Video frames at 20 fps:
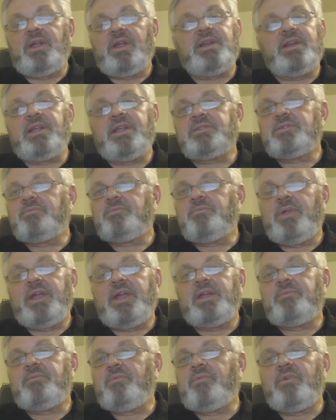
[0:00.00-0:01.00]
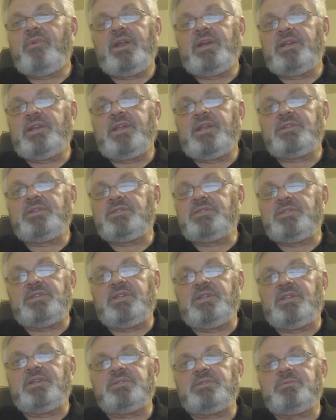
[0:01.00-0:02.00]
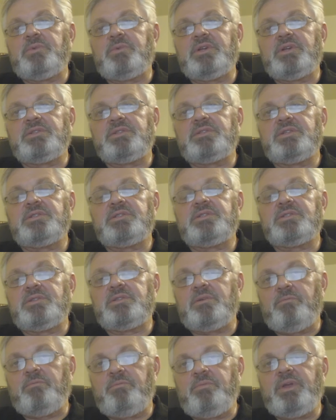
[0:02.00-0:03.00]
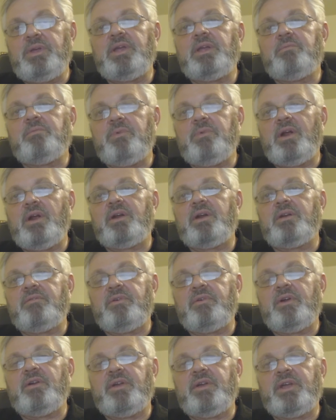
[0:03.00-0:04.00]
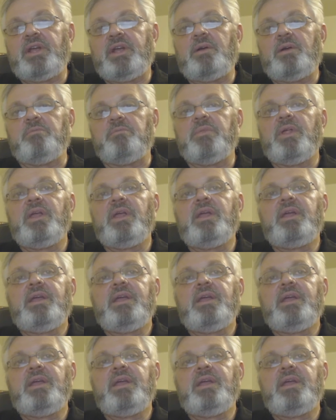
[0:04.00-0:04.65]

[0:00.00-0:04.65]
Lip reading: And let's pay great attention to this, because this is a big part of our income,